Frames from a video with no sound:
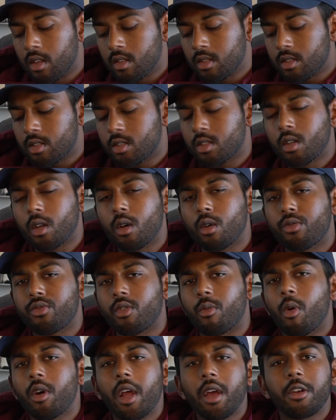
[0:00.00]
So
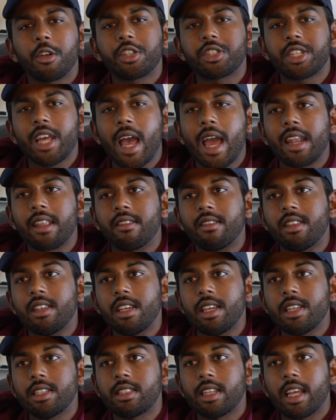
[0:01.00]
from what I understand,
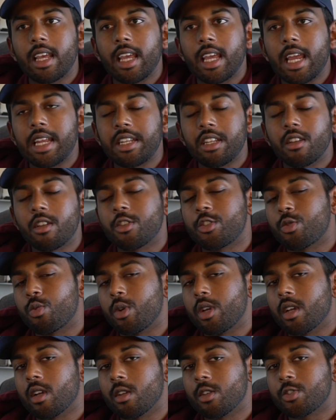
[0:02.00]
these 18-inch
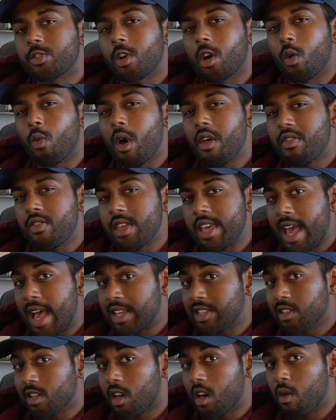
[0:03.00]
wheels are what the
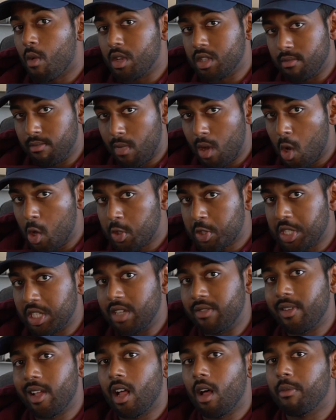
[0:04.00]
SLR was mostly
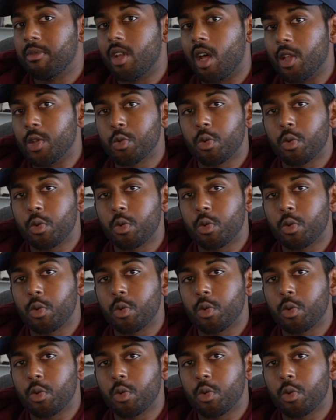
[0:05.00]
developed on.